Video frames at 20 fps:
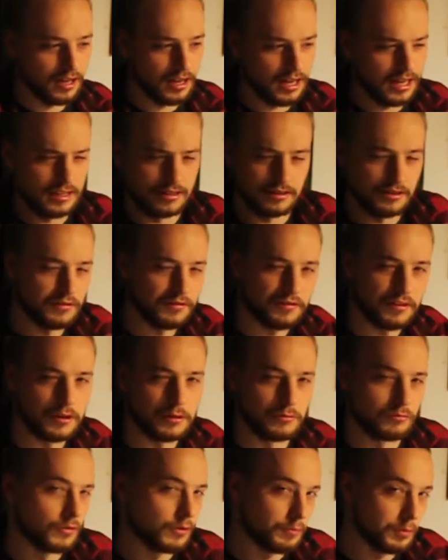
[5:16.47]
is the
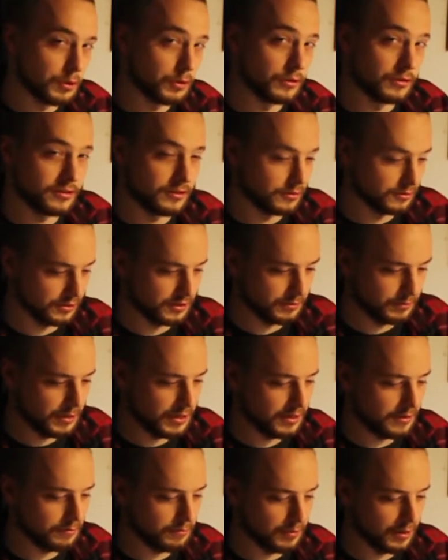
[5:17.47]
film repulsed or
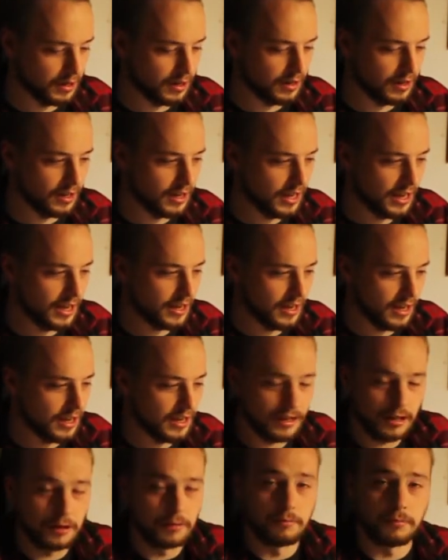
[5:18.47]
smitten by it,
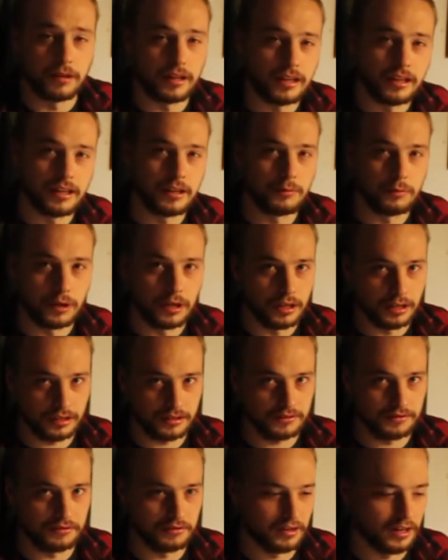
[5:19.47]
it completely
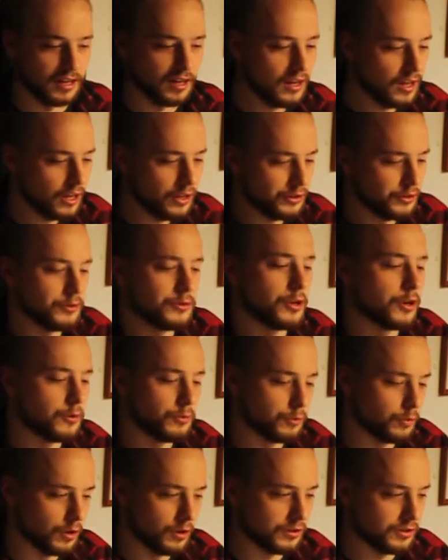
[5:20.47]
works for it. You
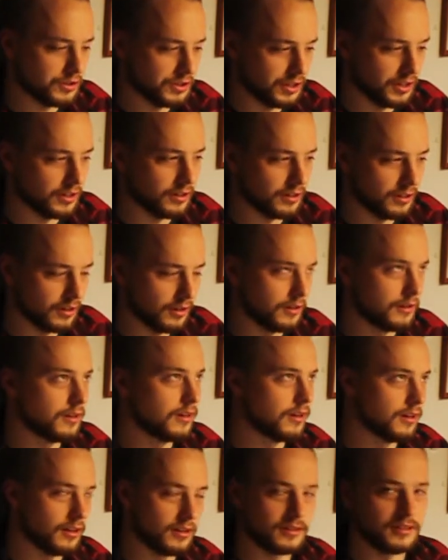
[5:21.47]
don't watch it and go,
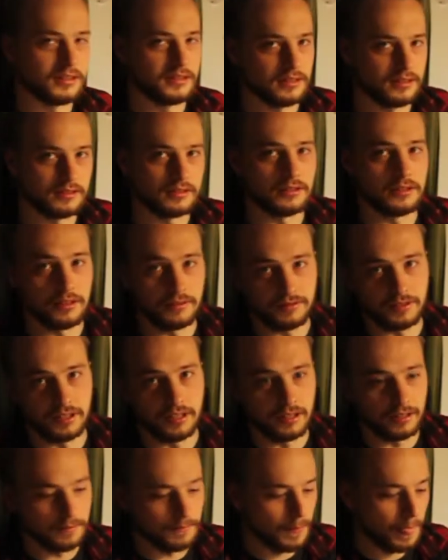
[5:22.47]
oh, this is
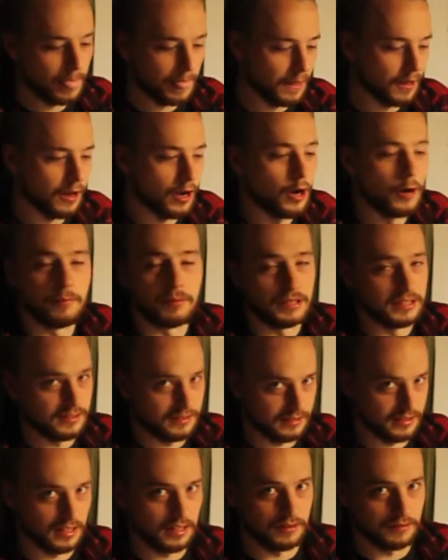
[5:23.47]
another up
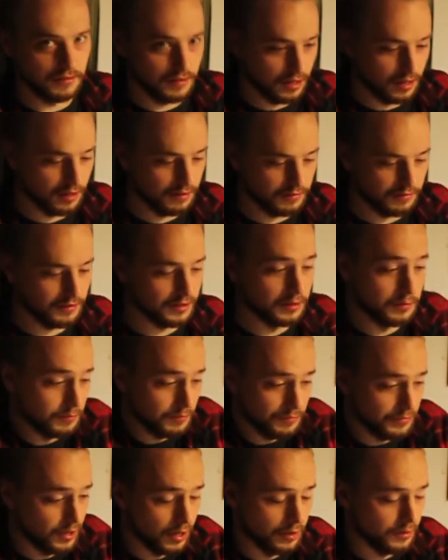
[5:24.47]
itself art film.
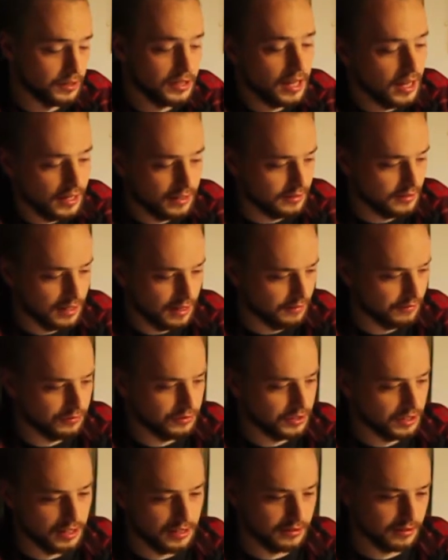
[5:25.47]
No, it
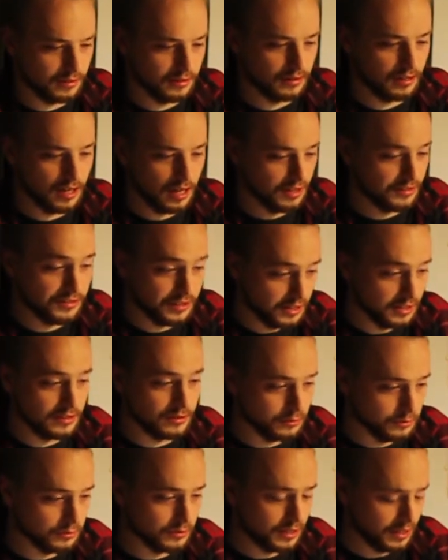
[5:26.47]
definitely isn't, and these
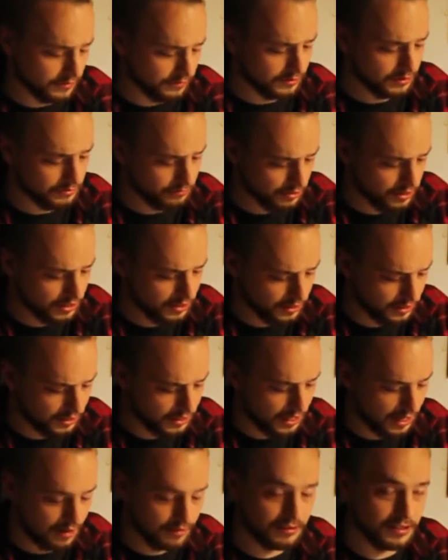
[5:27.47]
all definitely really
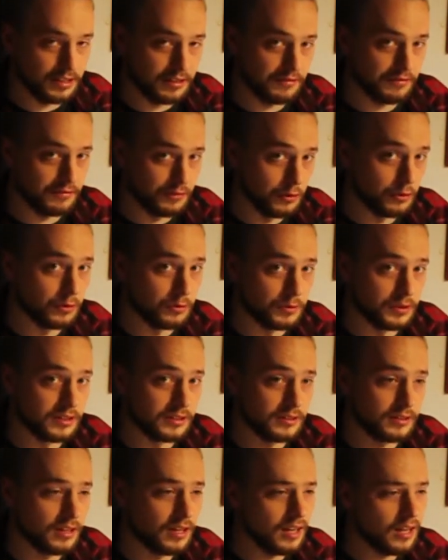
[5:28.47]
carry it forward.